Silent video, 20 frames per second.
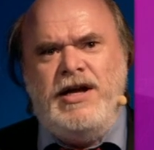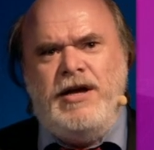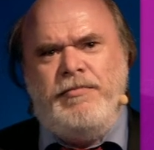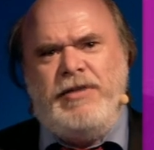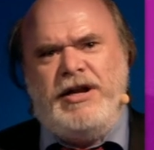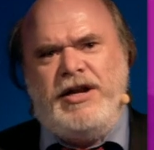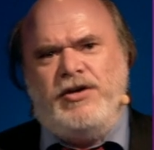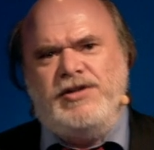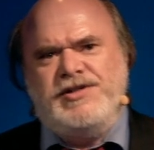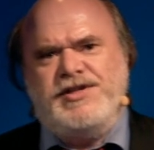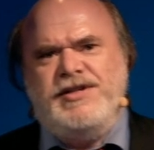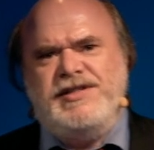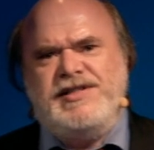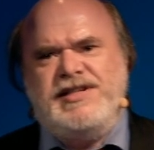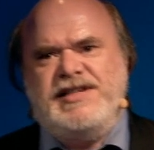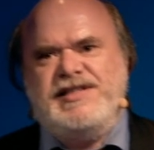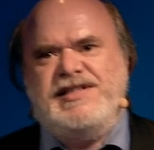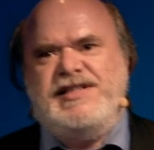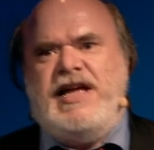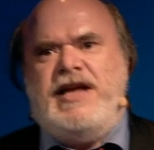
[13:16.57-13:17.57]
But also it's
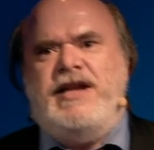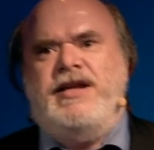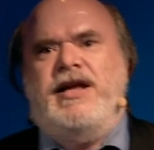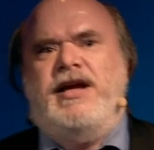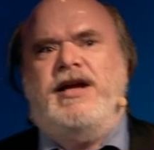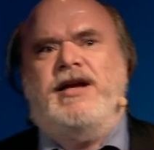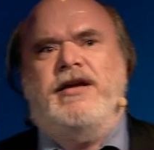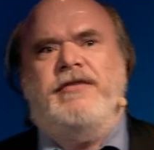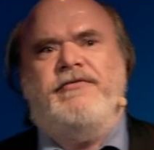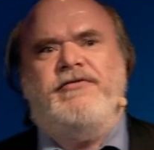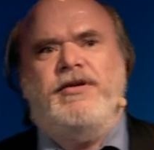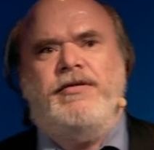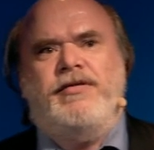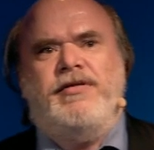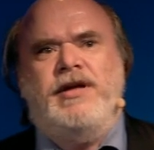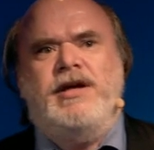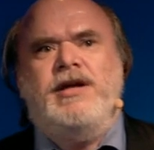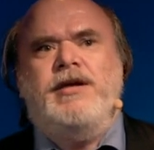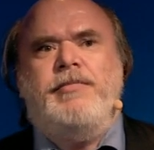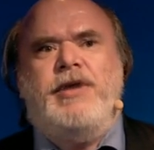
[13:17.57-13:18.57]
extending. If you
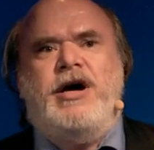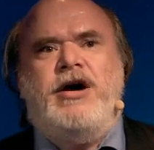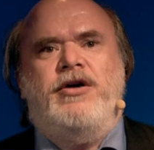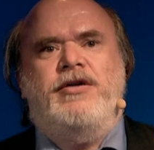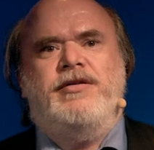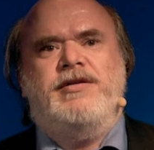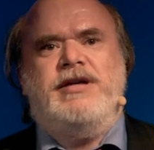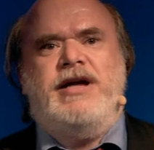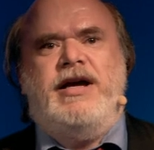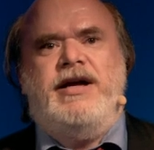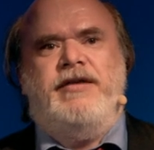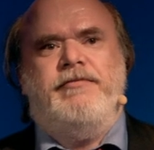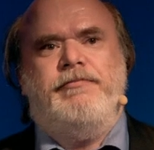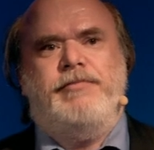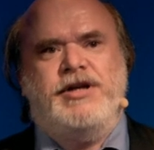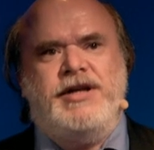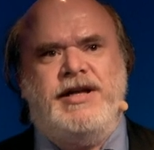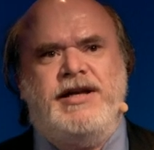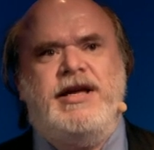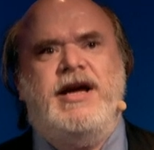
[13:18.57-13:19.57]
think about
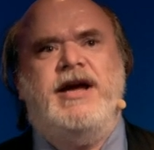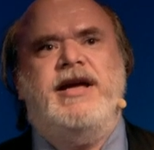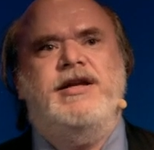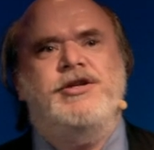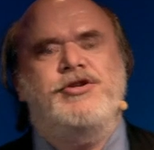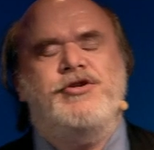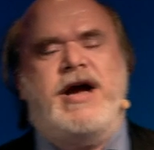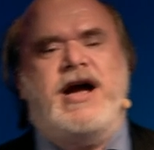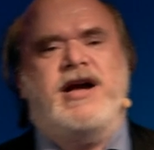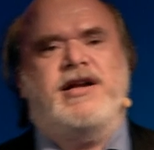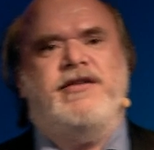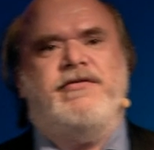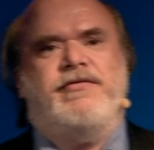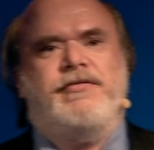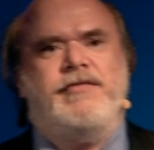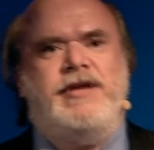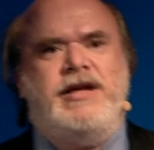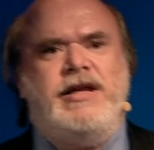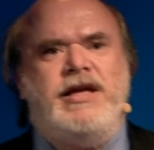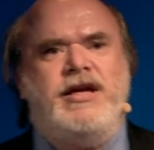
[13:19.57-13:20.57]
particular interactive
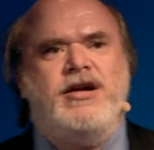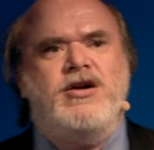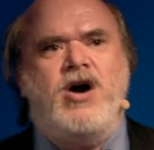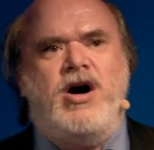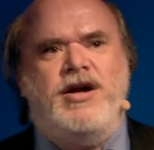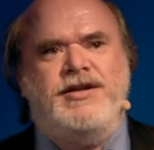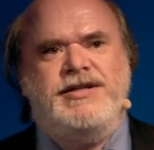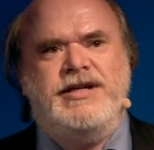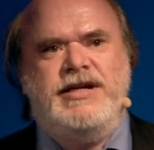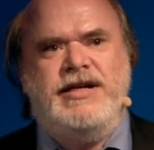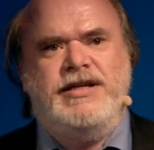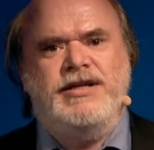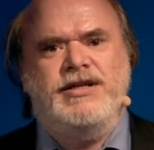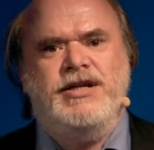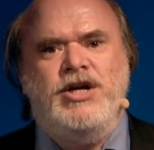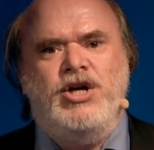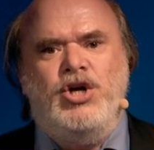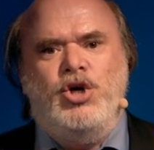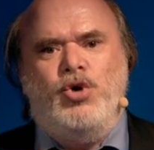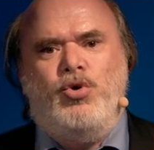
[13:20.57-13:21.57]
3D content,
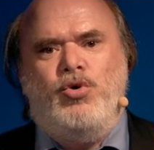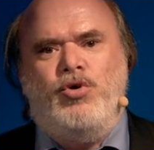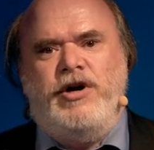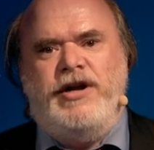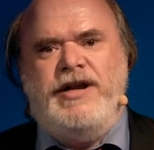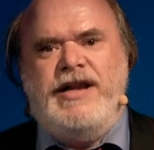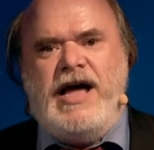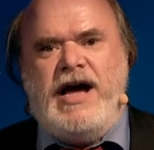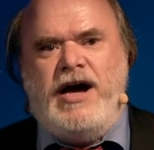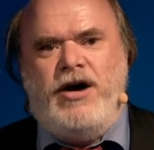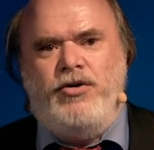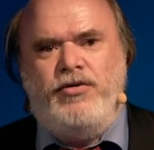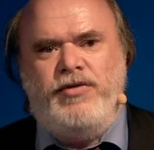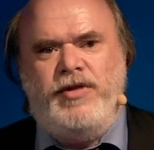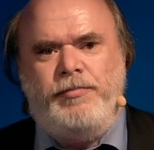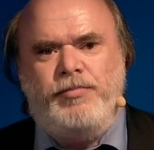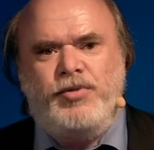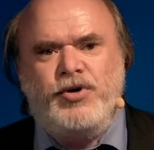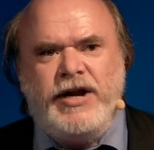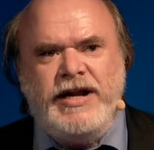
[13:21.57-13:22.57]
or now the
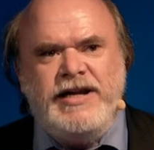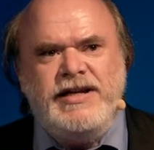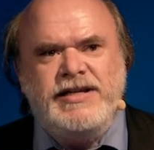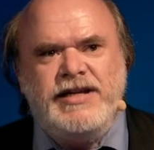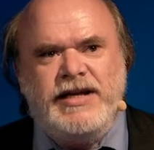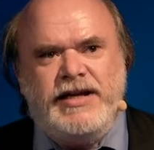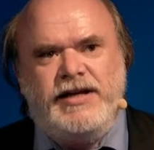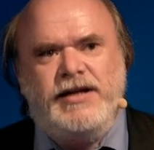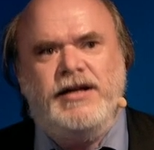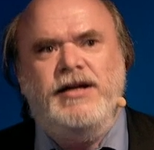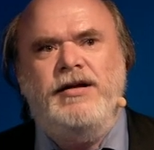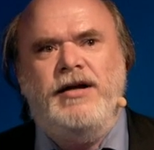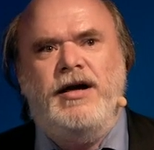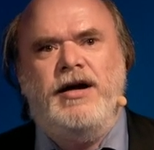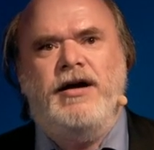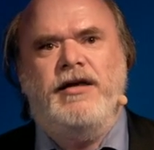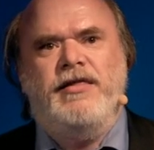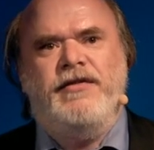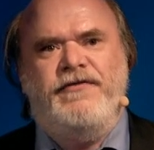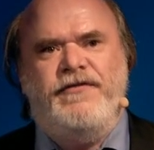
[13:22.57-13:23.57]
printing,
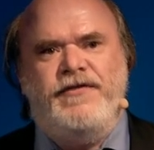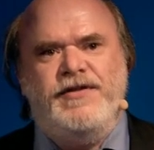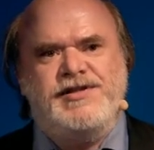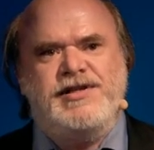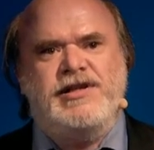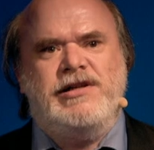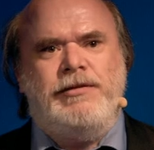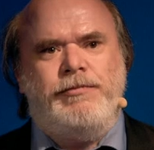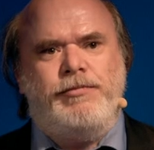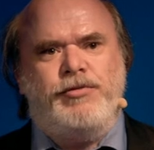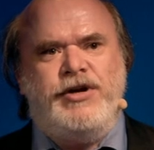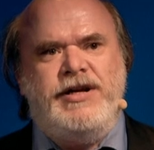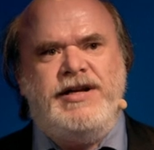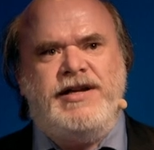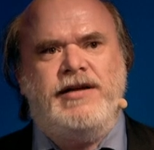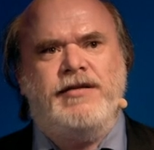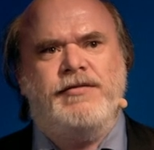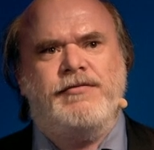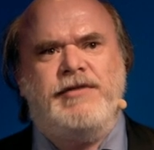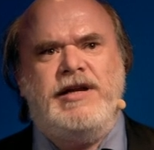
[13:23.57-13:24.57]
the physical
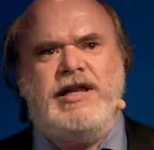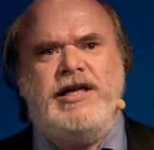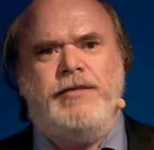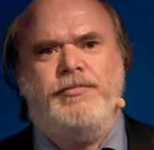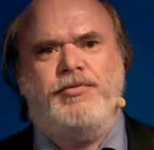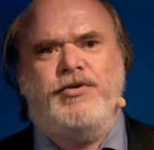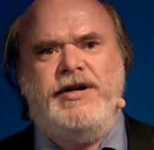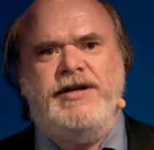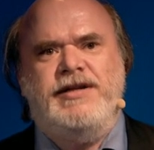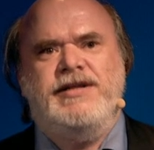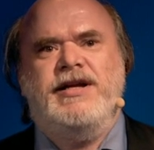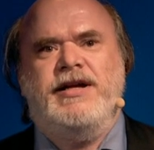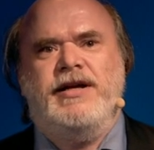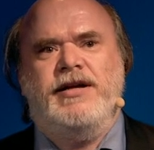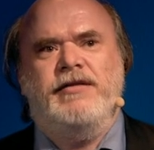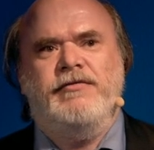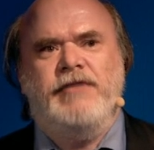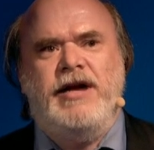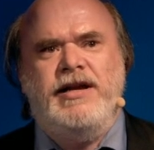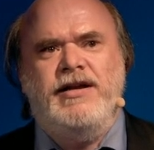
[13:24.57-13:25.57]
printing, 3D
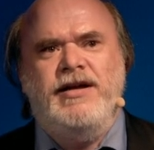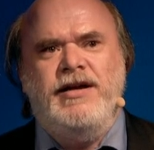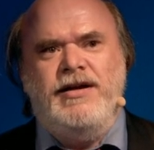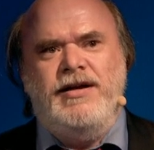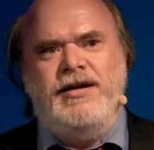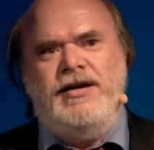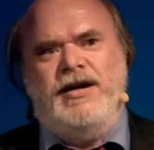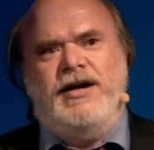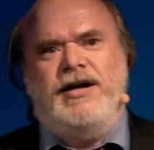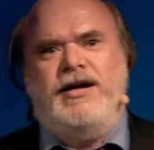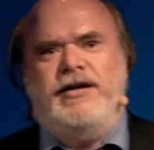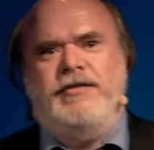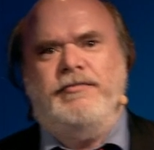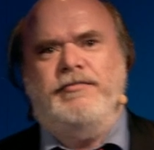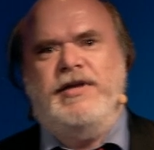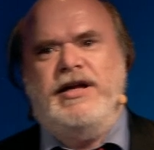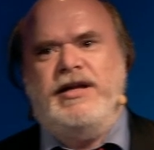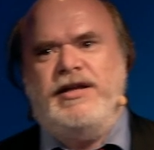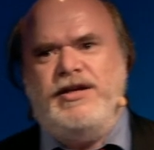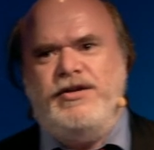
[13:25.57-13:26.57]
printing, right?
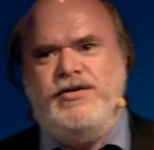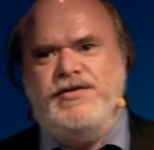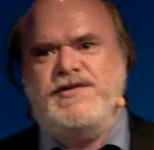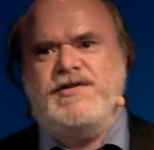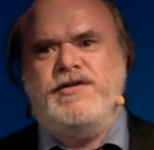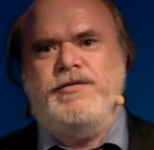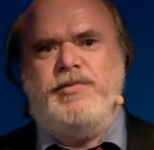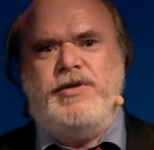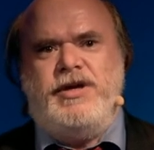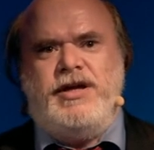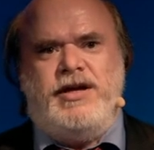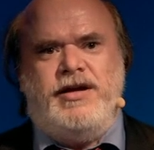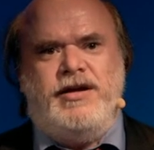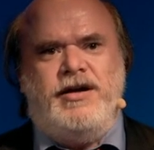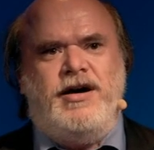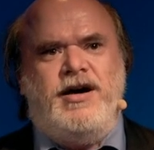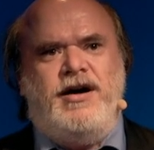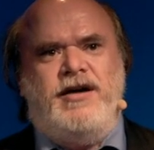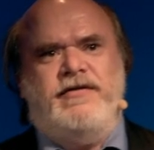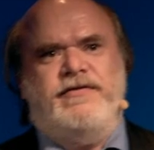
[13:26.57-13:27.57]
It used to be
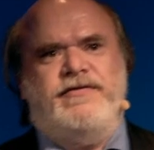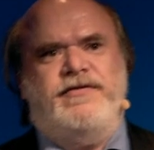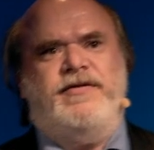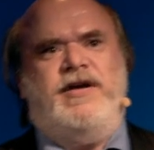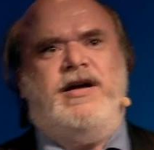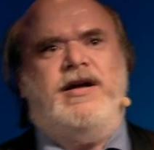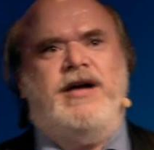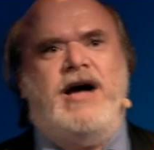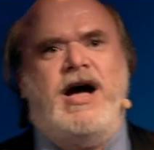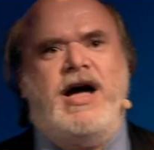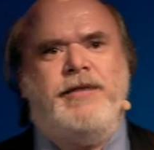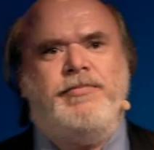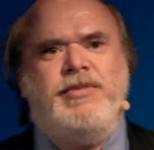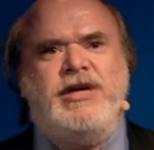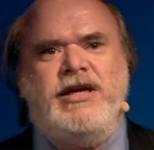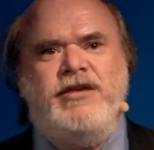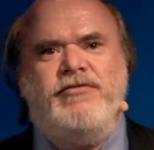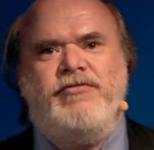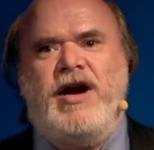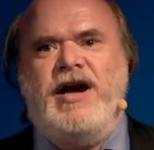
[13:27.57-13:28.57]
of
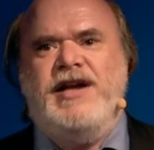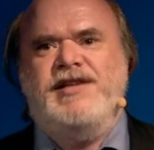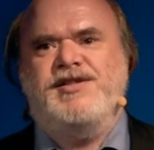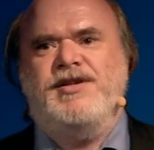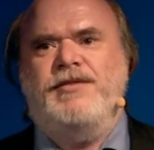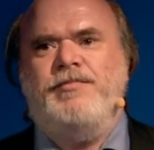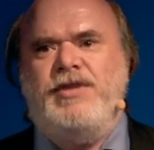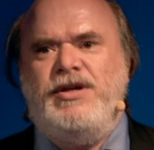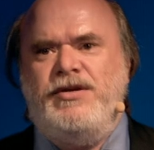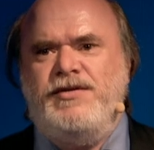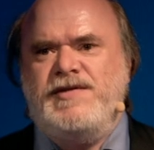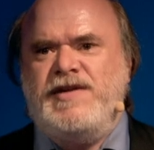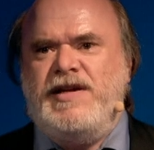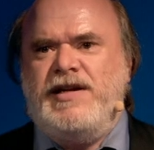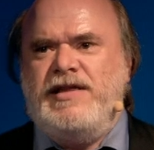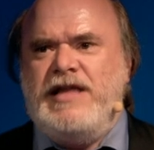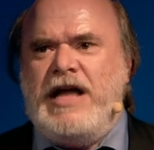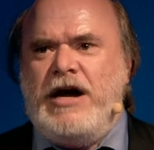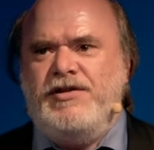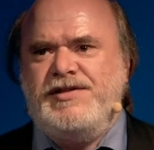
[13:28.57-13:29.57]
IP rights on music.
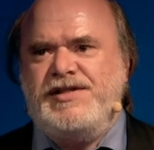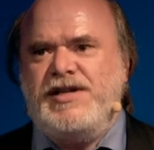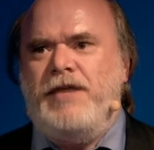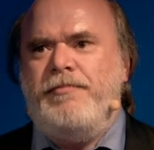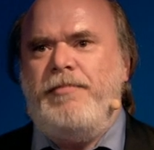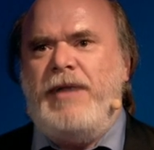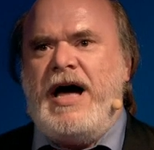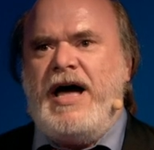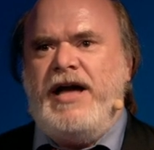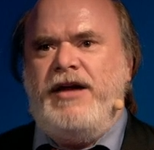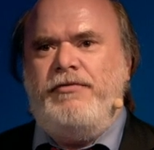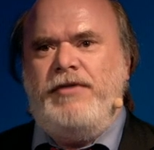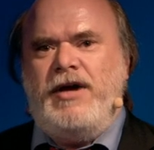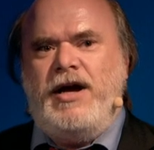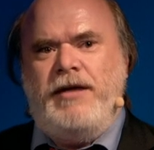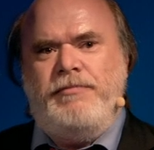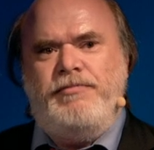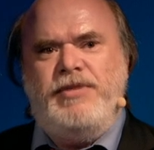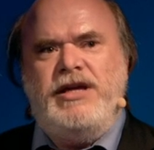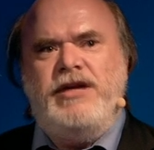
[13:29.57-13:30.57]
Now it's
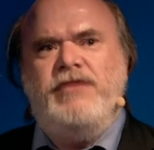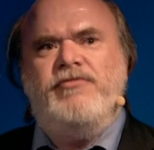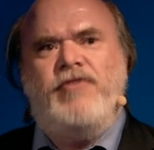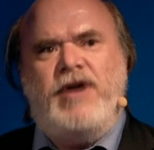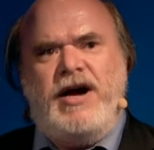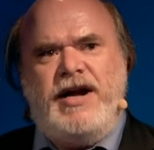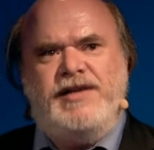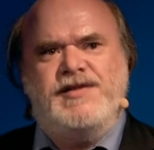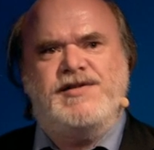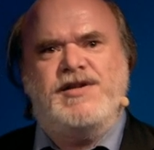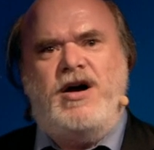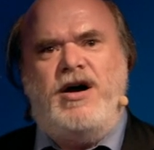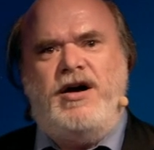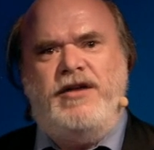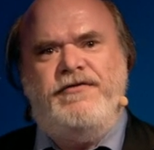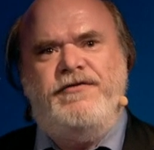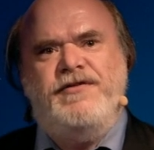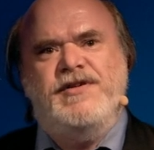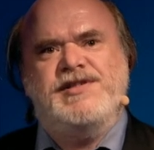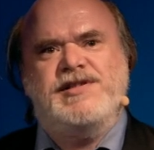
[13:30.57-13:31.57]
IP rights on
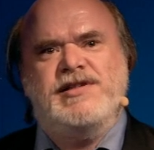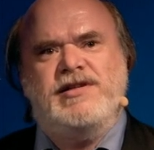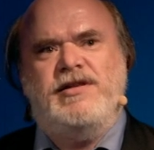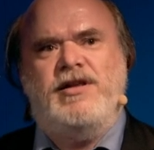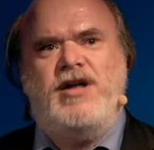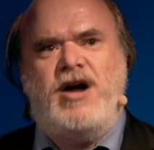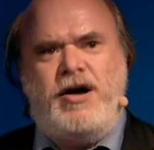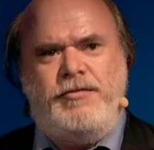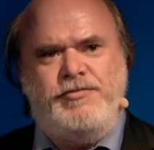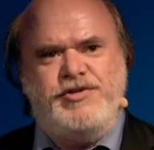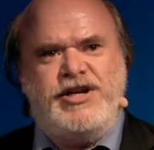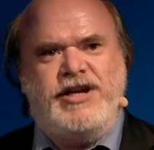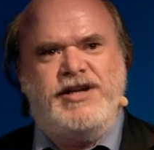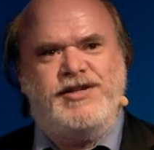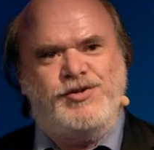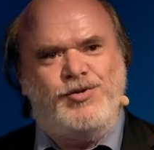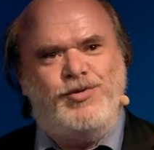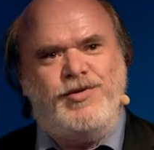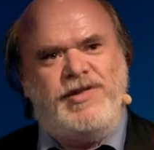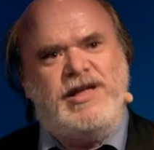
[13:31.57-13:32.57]
physical objects,
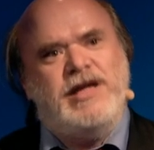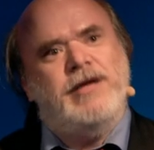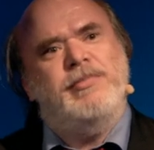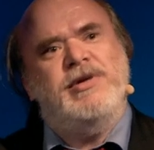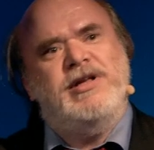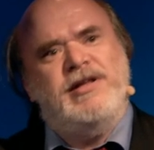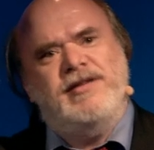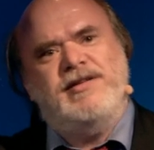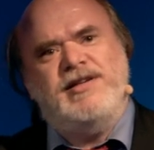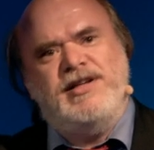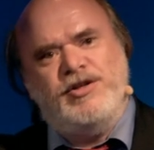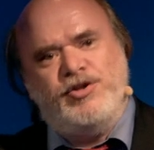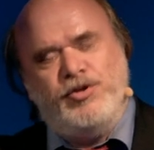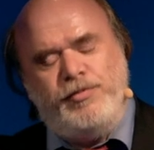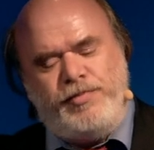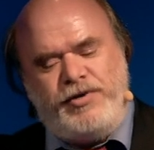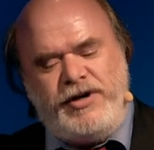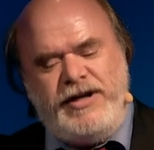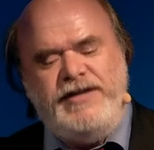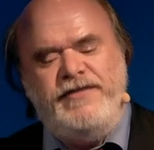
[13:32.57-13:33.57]
or the ability to
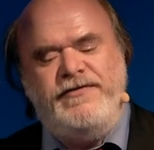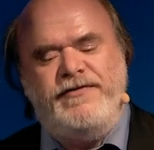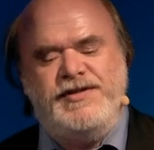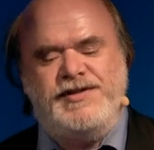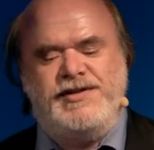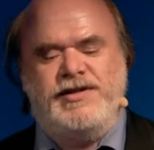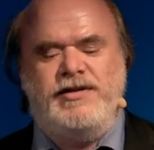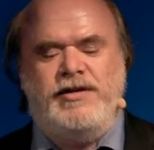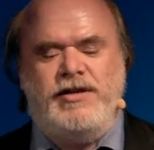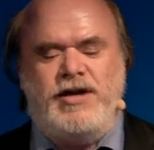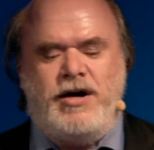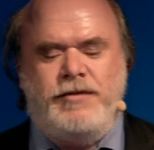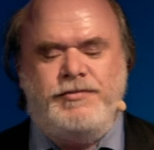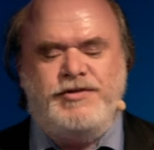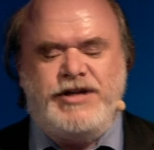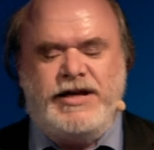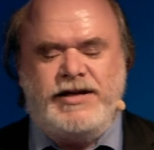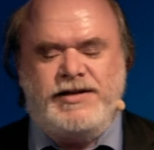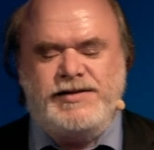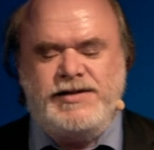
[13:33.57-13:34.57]
print physical
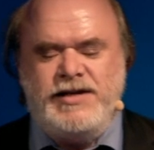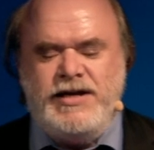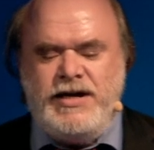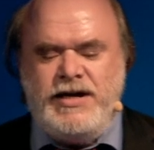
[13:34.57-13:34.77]
objects.